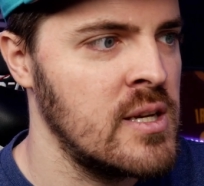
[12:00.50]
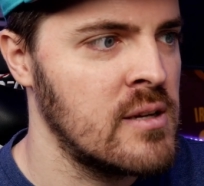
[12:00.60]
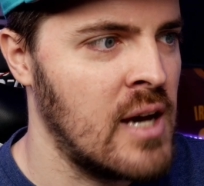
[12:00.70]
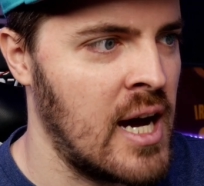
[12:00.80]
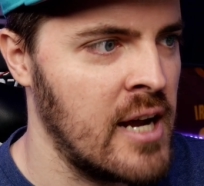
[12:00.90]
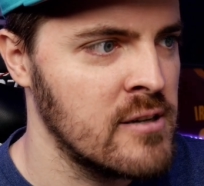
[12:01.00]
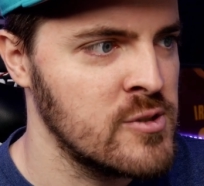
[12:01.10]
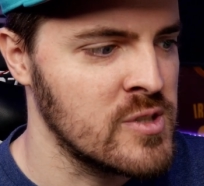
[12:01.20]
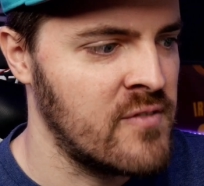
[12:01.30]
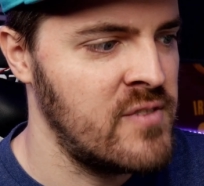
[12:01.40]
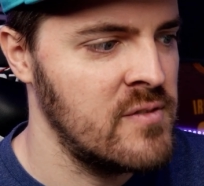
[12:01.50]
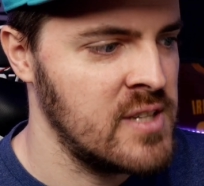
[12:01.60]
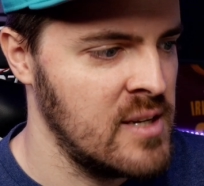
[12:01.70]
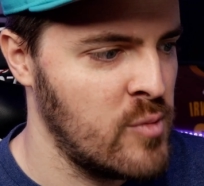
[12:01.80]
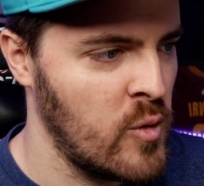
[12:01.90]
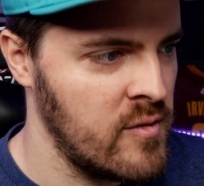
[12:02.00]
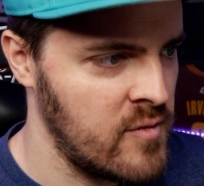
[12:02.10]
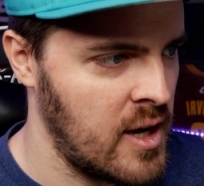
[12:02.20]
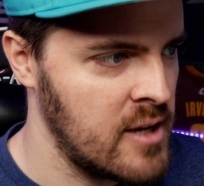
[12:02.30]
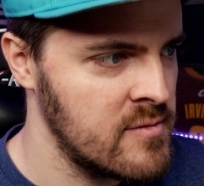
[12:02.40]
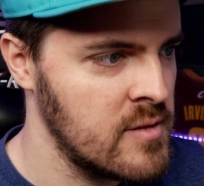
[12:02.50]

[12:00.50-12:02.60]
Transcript: higher, so it's 15.5.